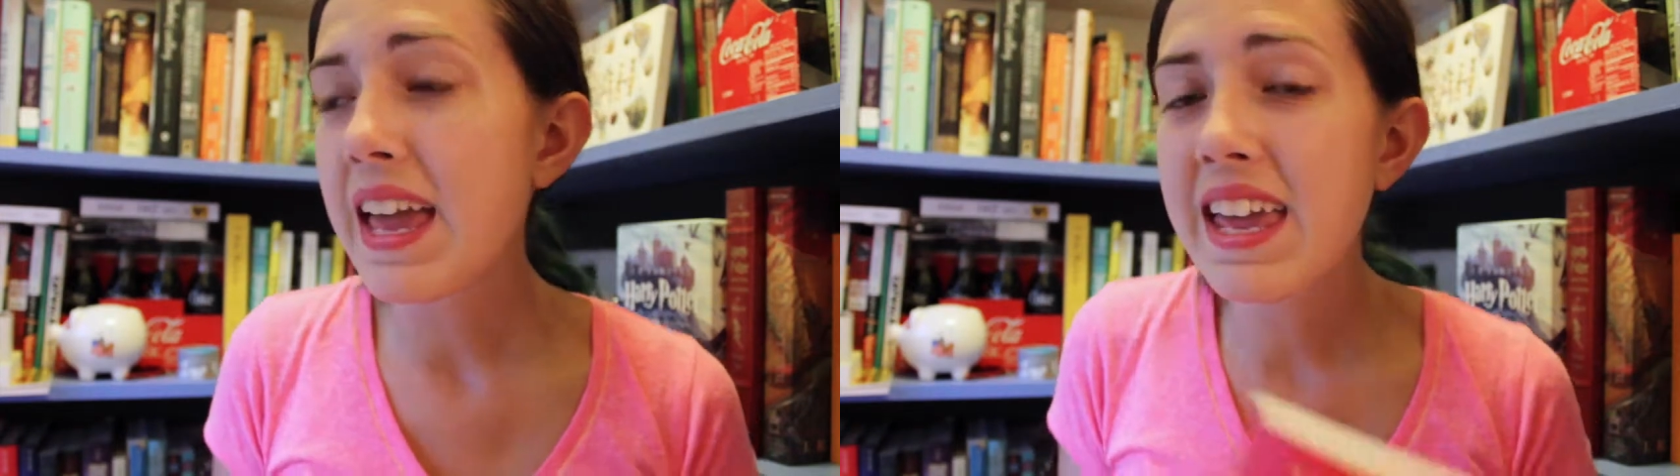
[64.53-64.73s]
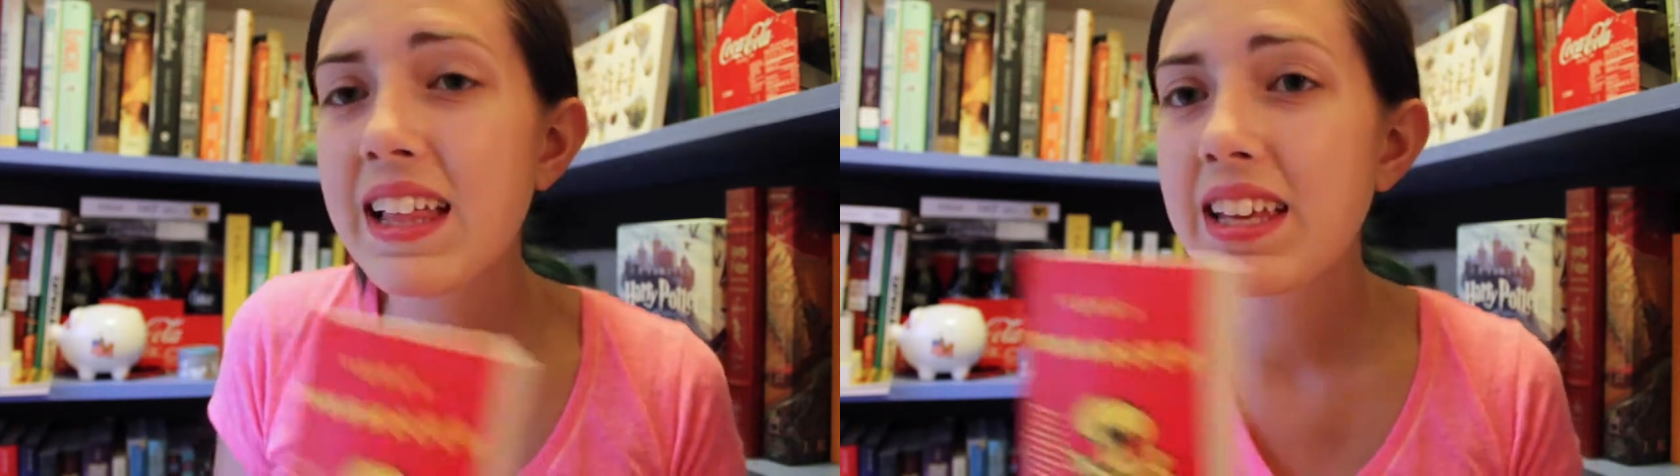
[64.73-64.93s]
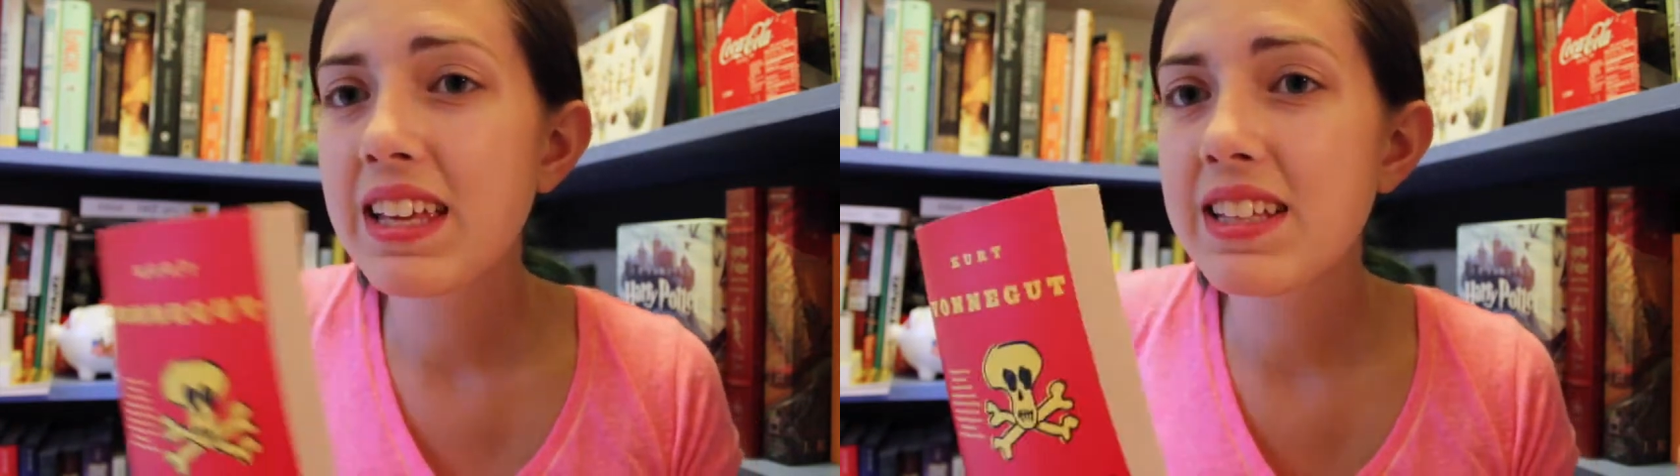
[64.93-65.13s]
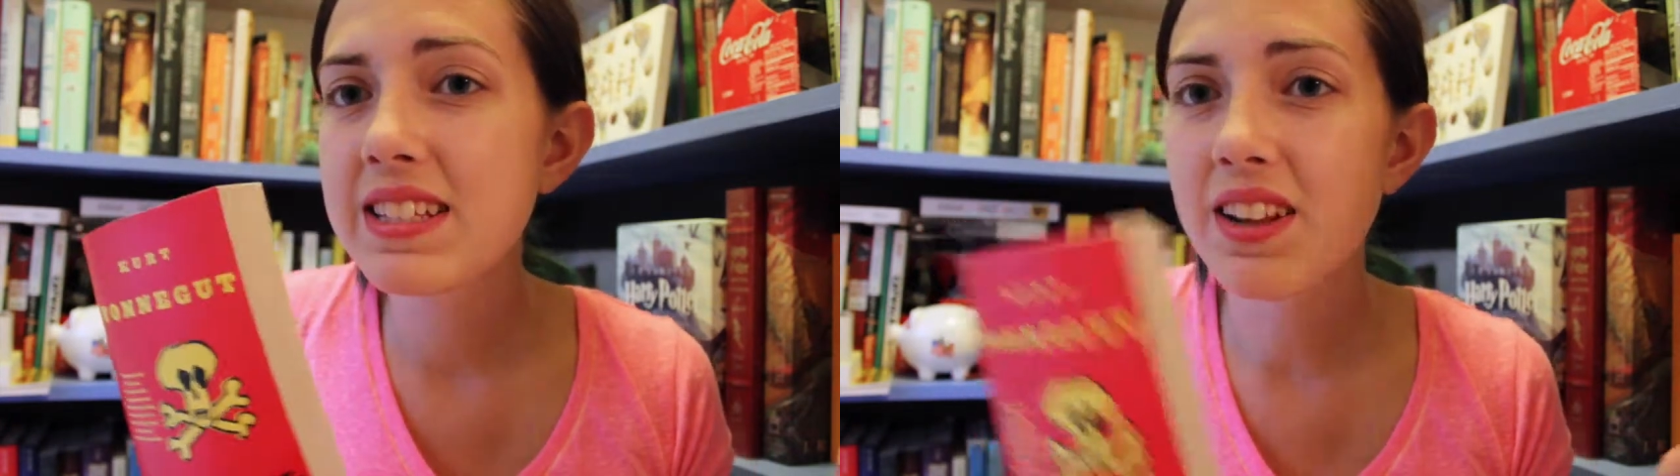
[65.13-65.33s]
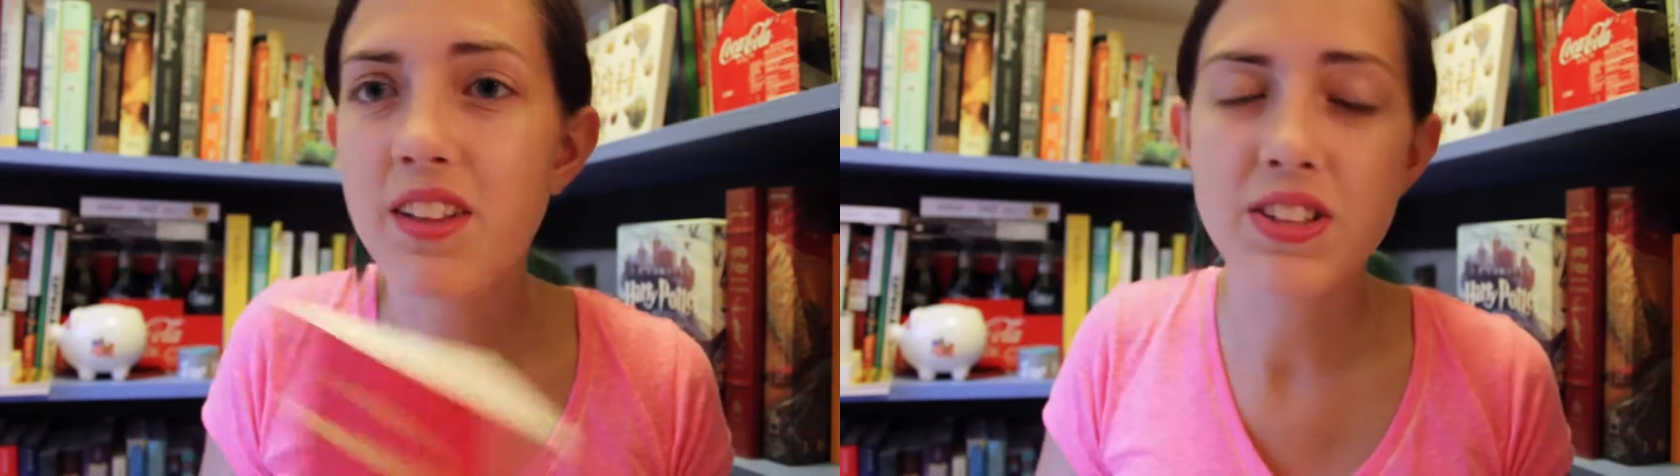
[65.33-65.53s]

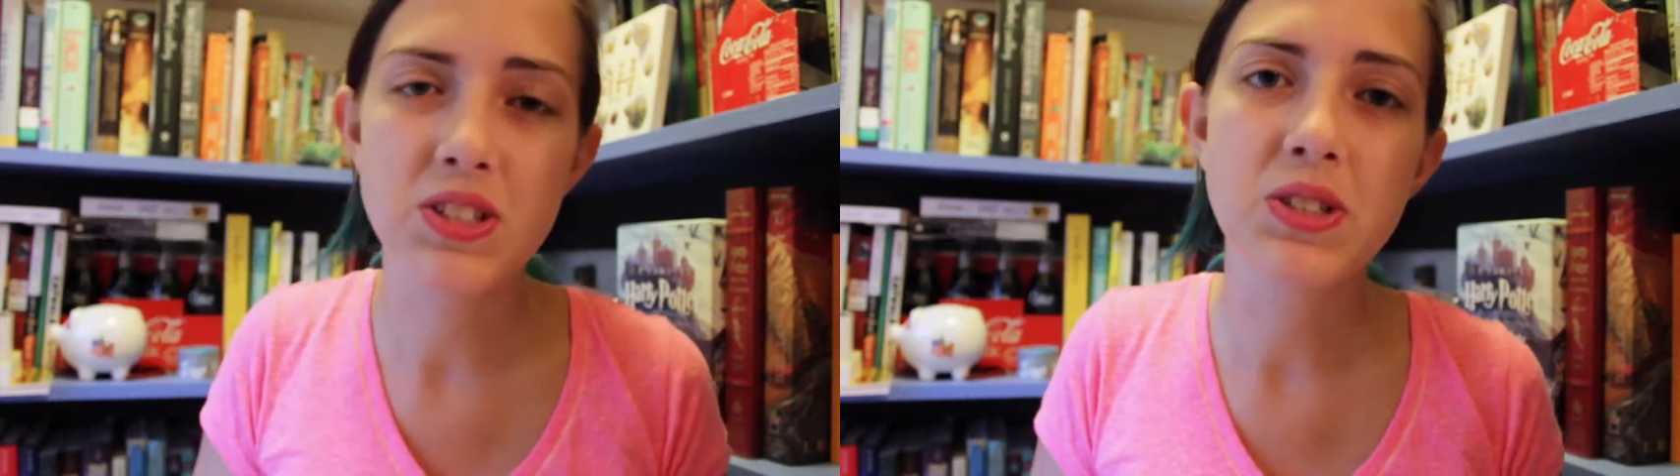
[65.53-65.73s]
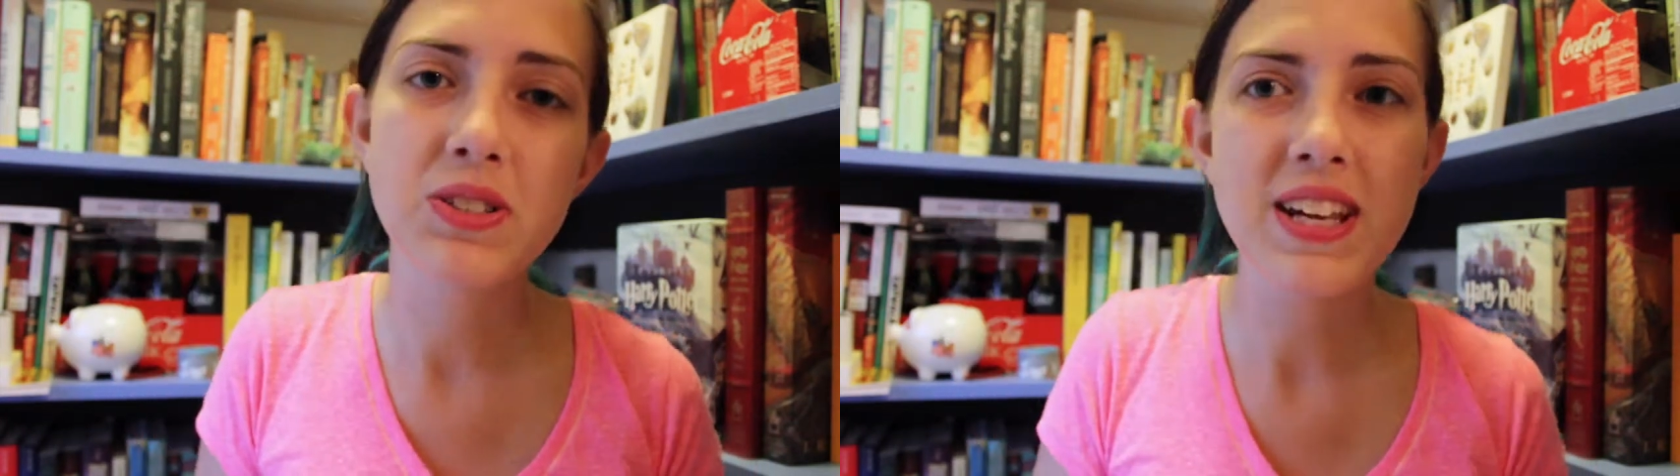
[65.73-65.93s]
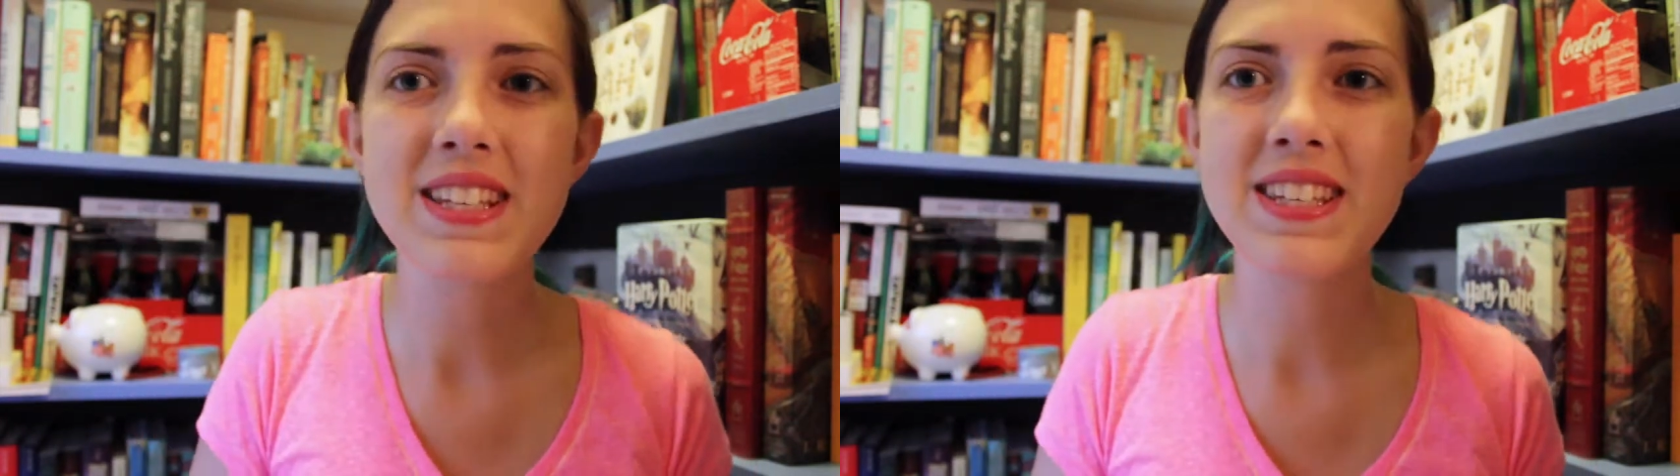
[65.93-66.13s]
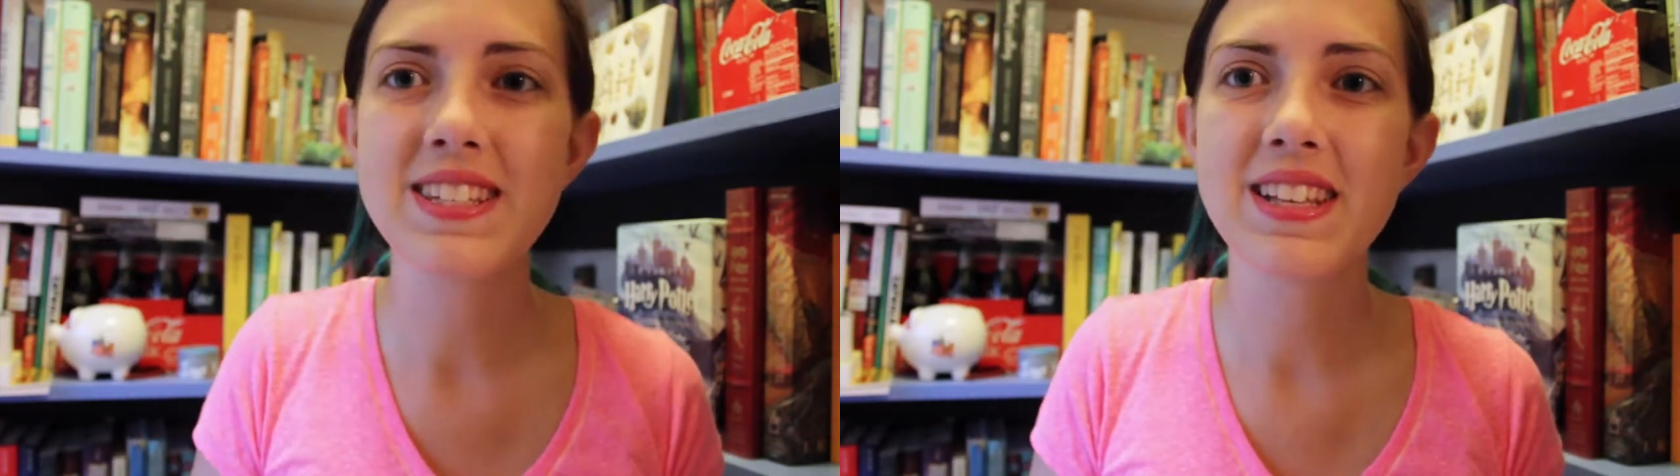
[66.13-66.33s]
aliens and all this crazy